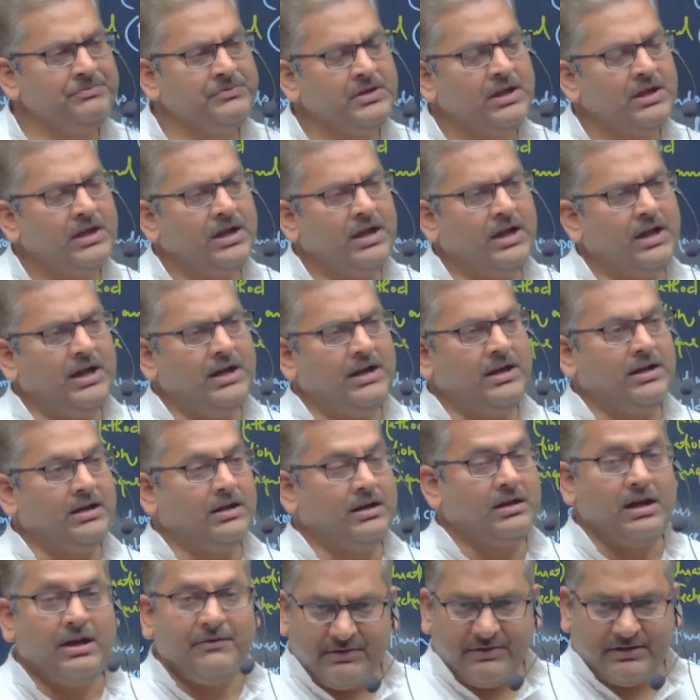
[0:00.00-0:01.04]
and
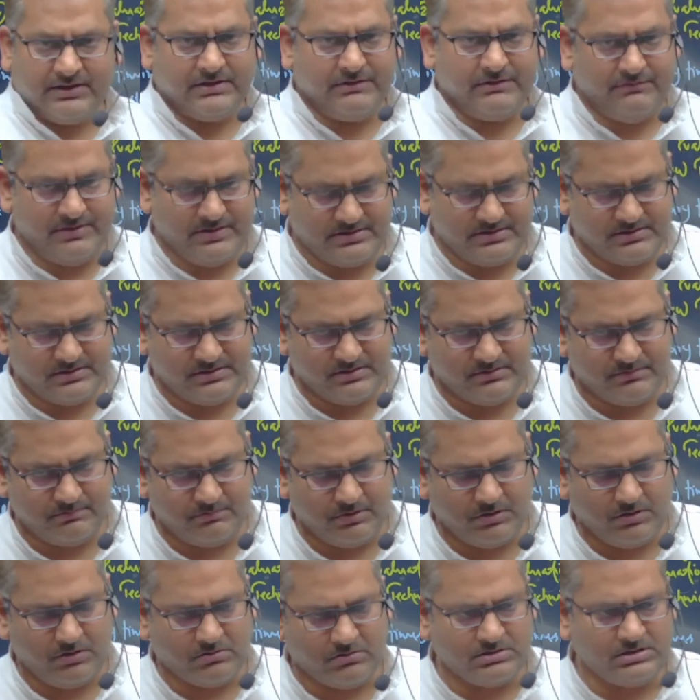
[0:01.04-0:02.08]
effectiveness,
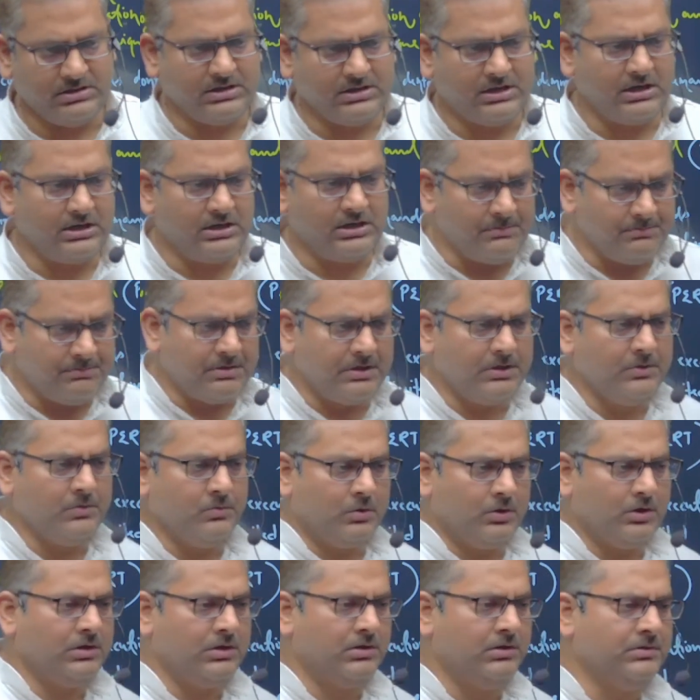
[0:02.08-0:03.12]
because in contemporary
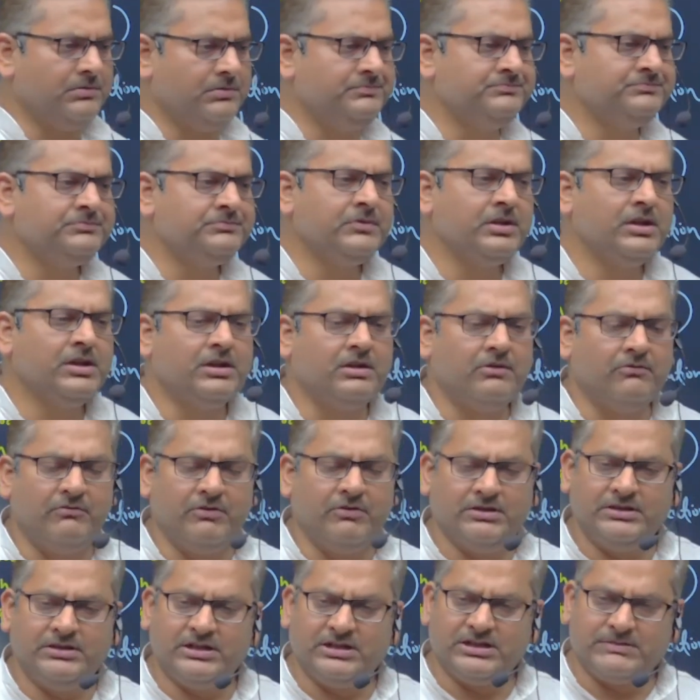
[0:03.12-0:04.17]
world,
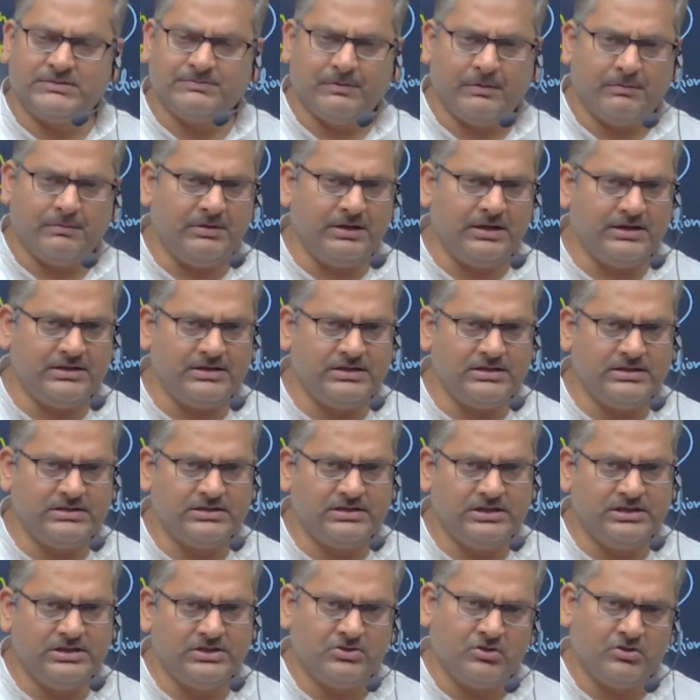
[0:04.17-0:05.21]
whether it is public
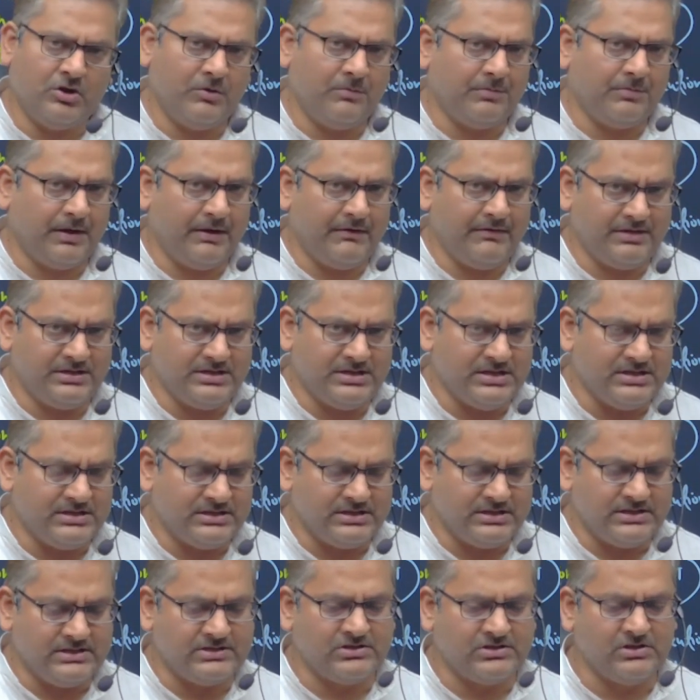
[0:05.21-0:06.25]
agencies or private
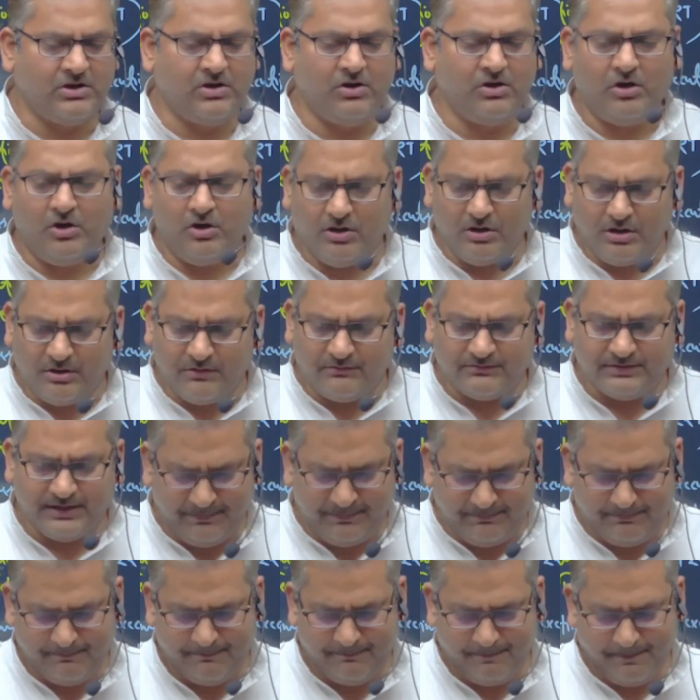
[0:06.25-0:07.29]
agencies, all of
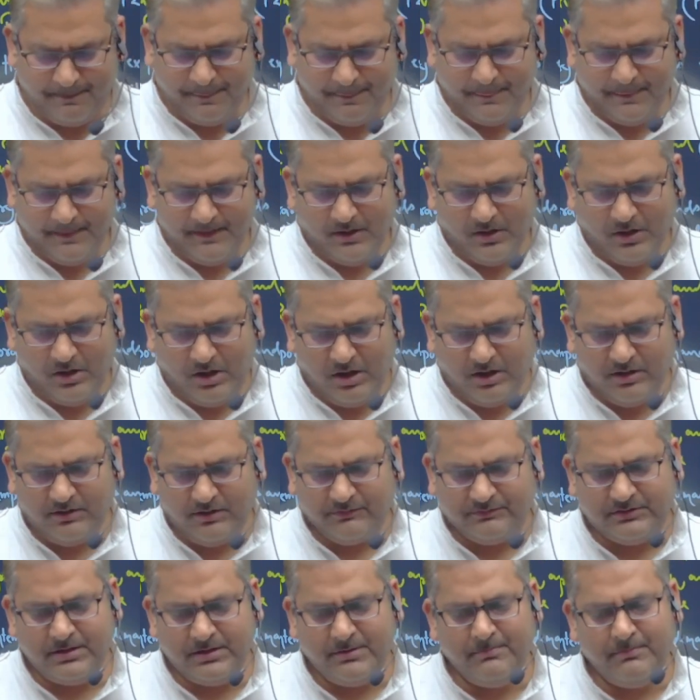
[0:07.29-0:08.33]
them
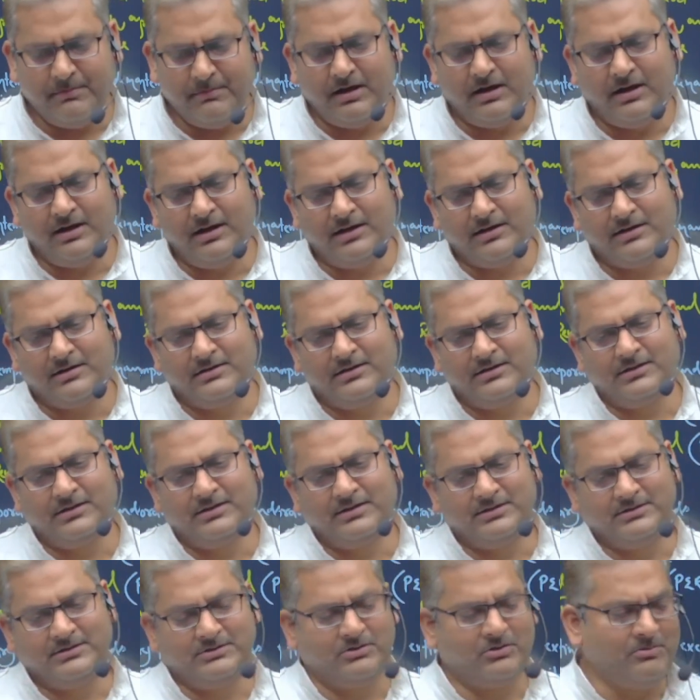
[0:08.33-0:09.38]

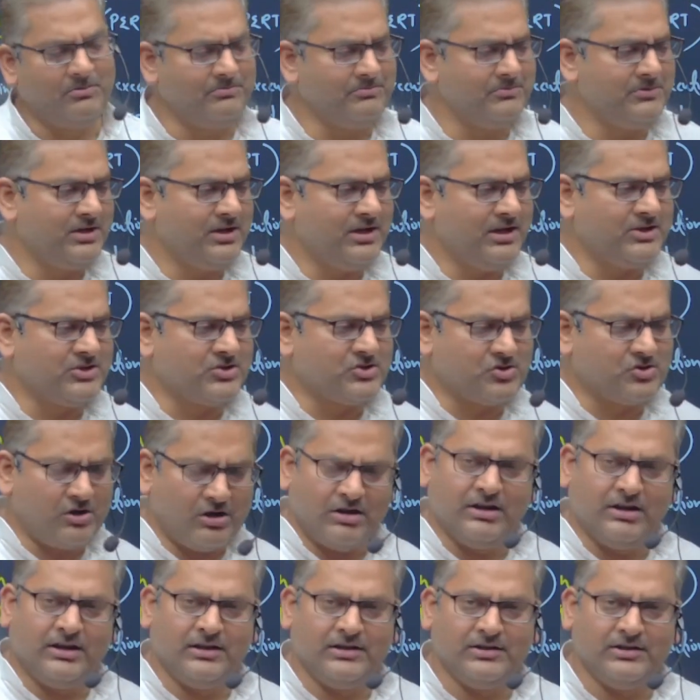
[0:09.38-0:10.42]
are
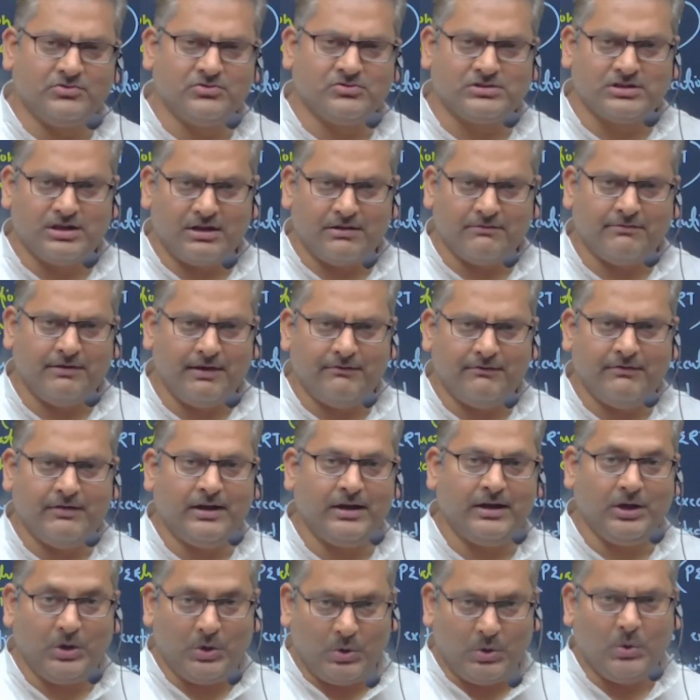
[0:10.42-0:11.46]
struggling to survive
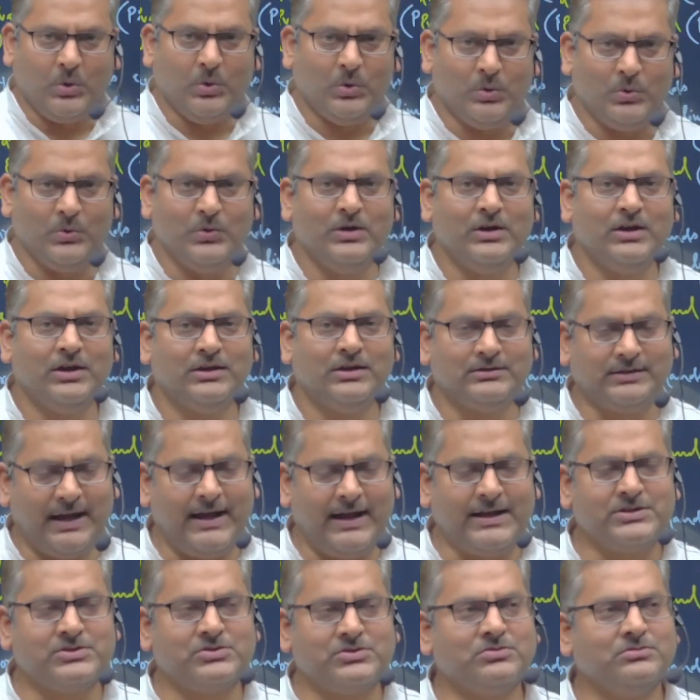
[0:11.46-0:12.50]
and grow
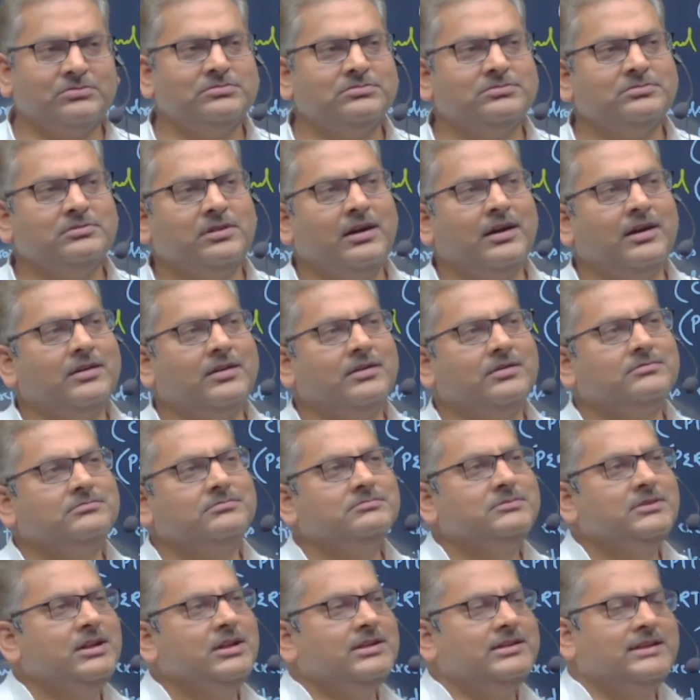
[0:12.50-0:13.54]
thanks to
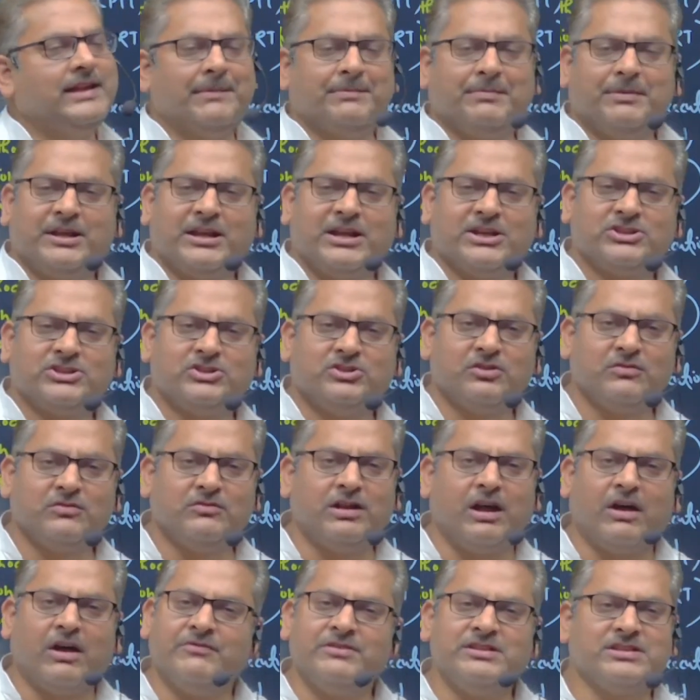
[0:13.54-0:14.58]
the application of
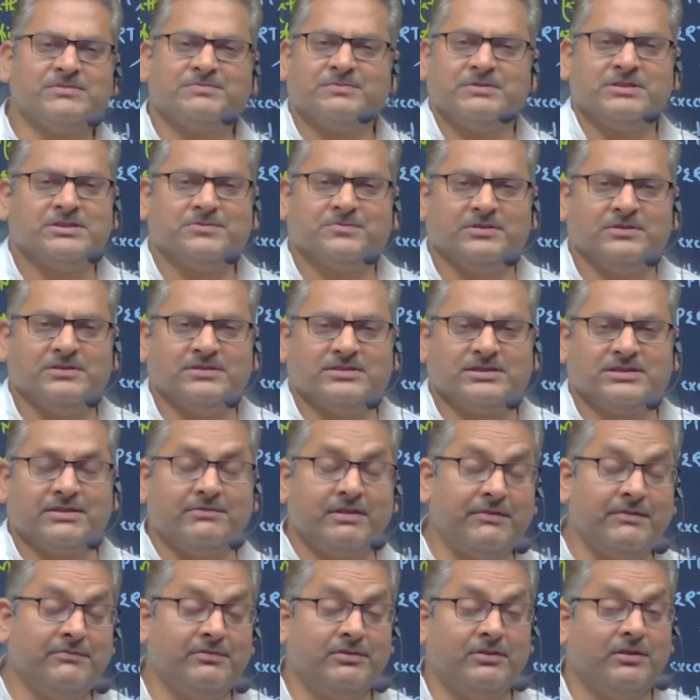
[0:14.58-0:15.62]
Darwin's principle,
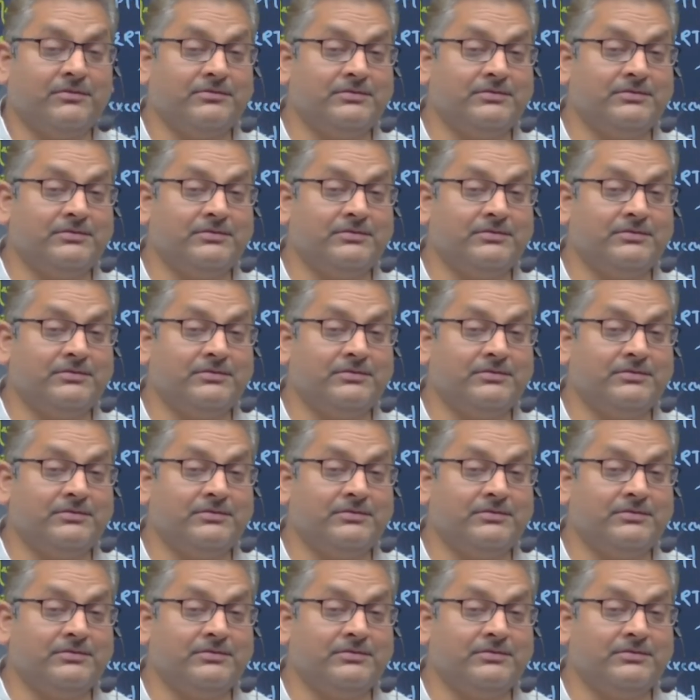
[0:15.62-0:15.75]
survival of the